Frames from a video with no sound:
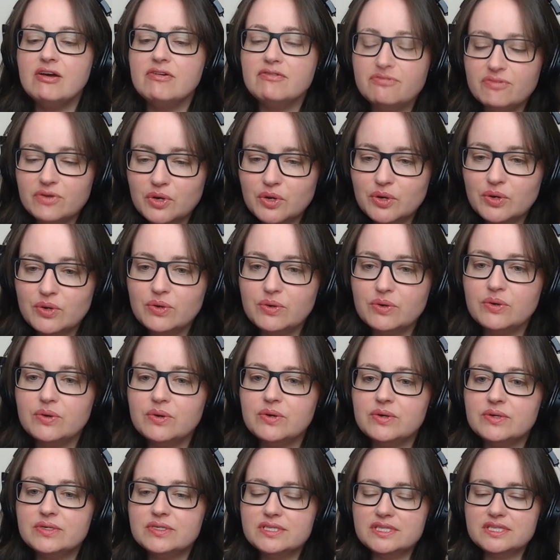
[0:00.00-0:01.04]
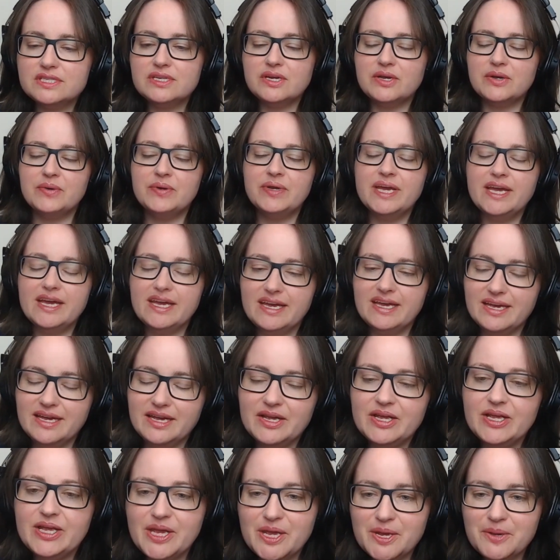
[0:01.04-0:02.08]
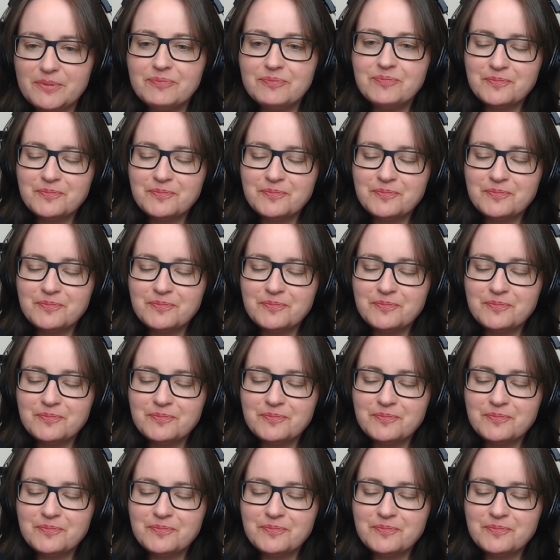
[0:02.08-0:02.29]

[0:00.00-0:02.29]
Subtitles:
Of course. Okay. Yeah.